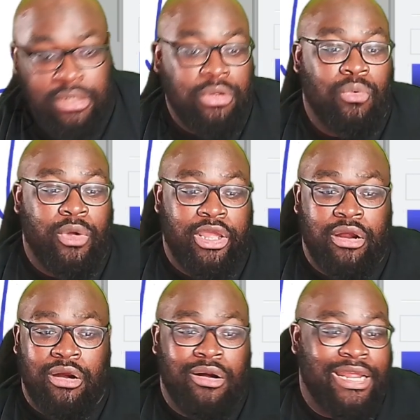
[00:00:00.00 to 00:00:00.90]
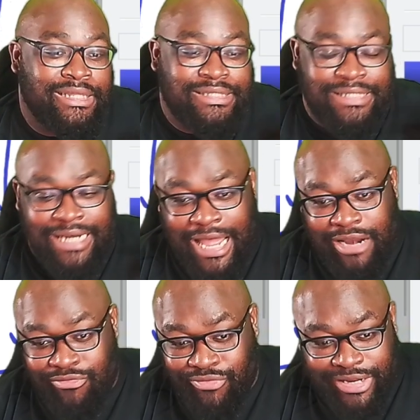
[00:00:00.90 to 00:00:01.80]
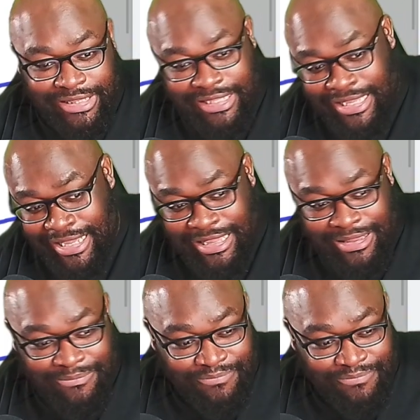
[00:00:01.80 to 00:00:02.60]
where it's not really,